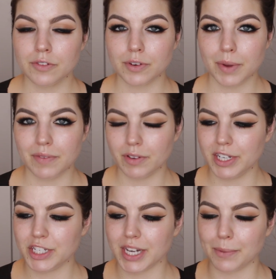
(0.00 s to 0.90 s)
For my
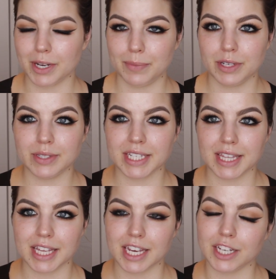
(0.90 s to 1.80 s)
foundation, I'm going to be
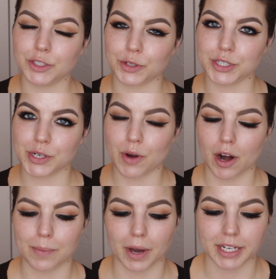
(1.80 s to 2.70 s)
using the Giorgio
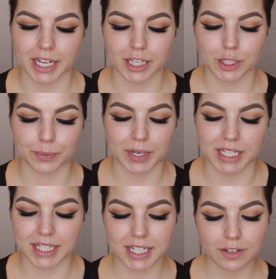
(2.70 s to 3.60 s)
Armani
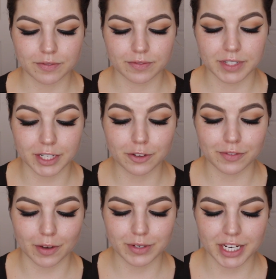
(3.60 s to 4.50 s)
Luminous Silk
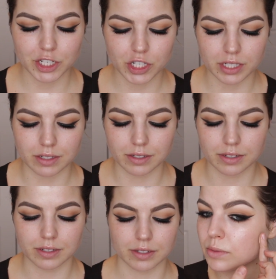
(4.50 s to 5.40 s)
Foundation.
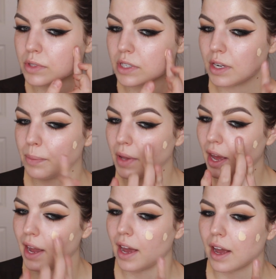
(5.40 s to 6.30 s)
So I'm just going to
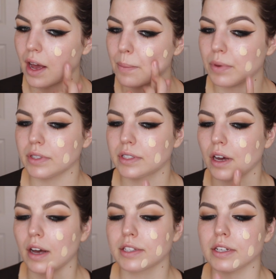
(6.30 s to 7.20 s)
apply a couple
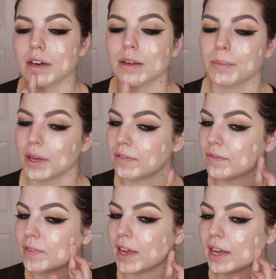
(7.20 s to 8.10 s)
dots on my
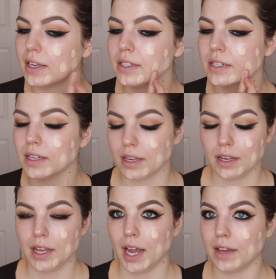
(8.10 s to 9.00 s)
face
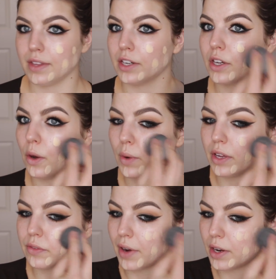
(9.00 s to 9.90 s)
and then go
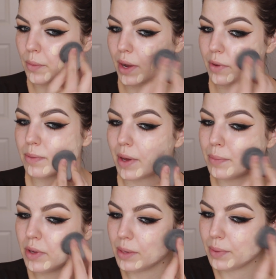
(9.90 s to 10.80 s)
in right away with my
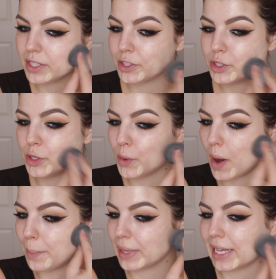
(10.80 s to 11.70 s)
beauty blender to
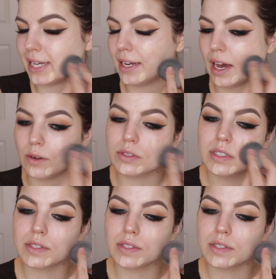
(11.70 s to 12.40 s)
blend it out.